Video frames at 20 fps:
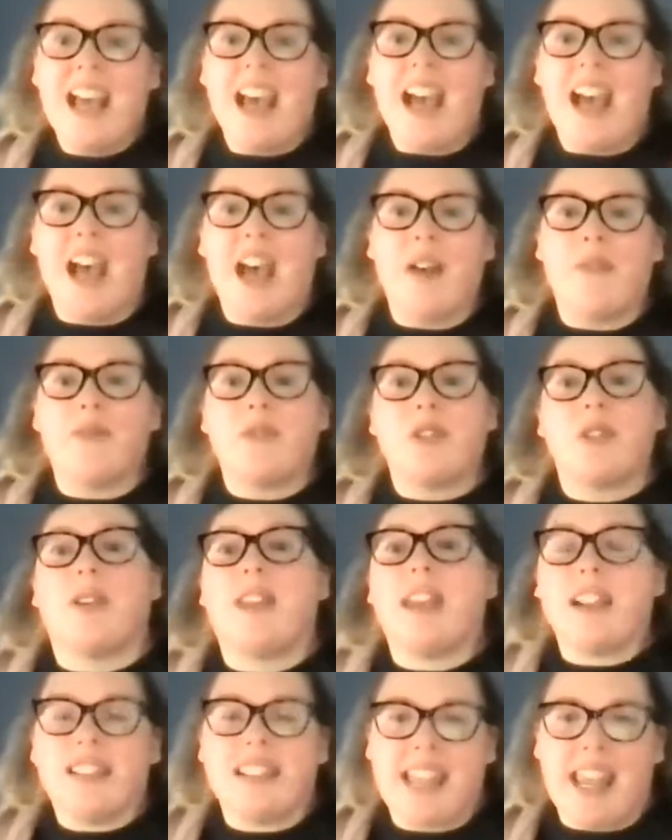Um, so,
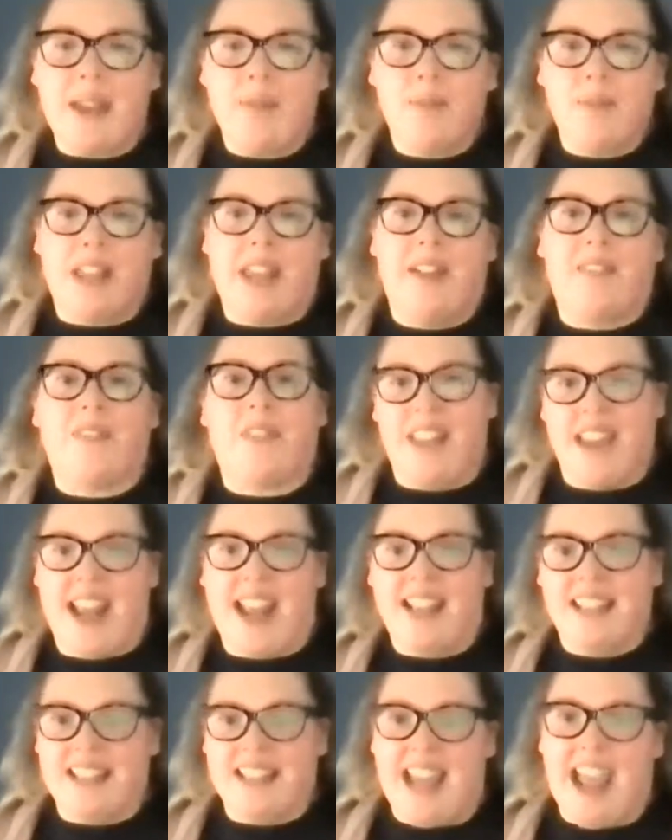here's a game plan for the
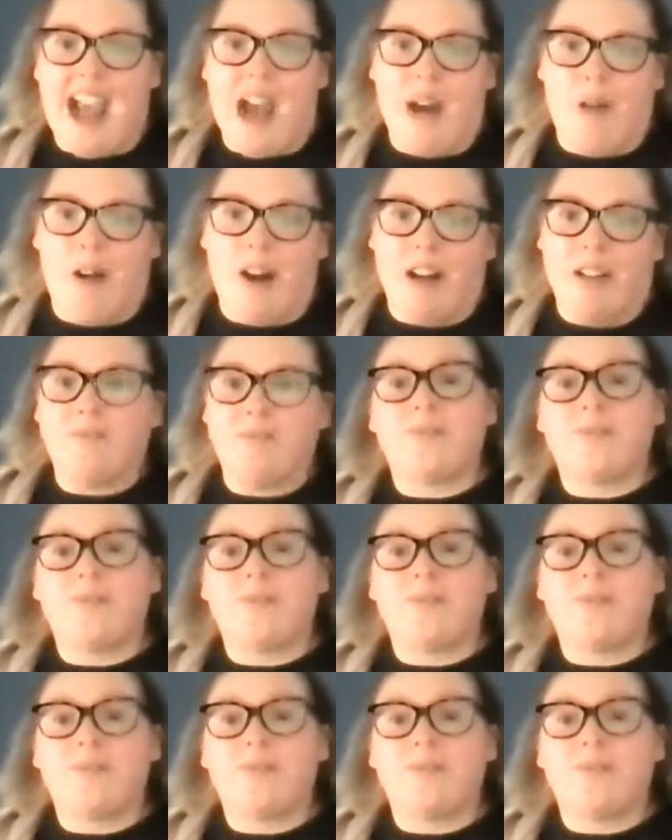next hour.